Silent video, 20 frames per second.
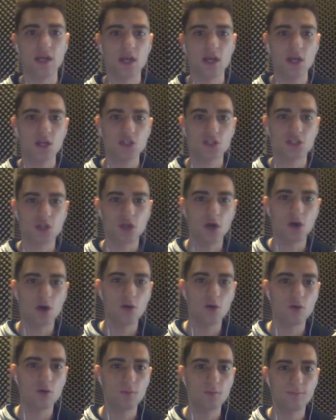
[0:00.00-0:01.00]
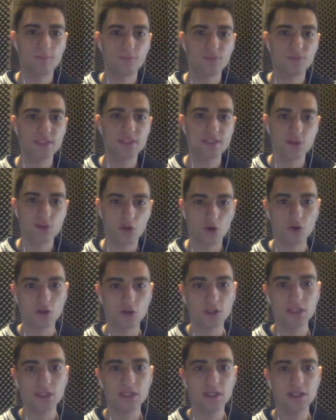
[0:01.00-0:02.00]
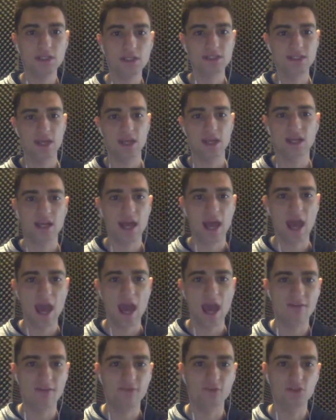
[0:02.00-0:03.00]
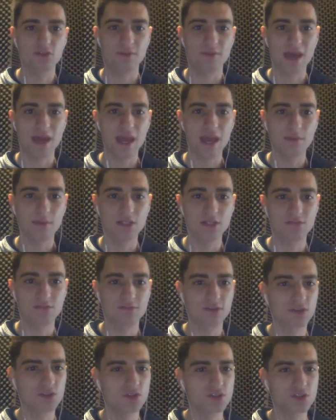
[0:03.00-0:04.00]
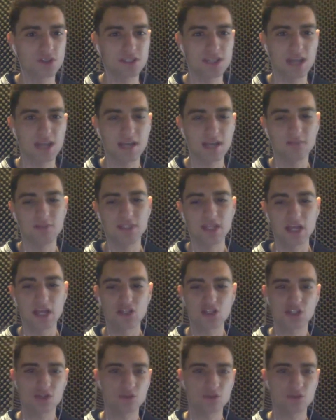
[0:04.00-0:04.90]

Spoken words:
So early second half, it was Miami's first or second possession.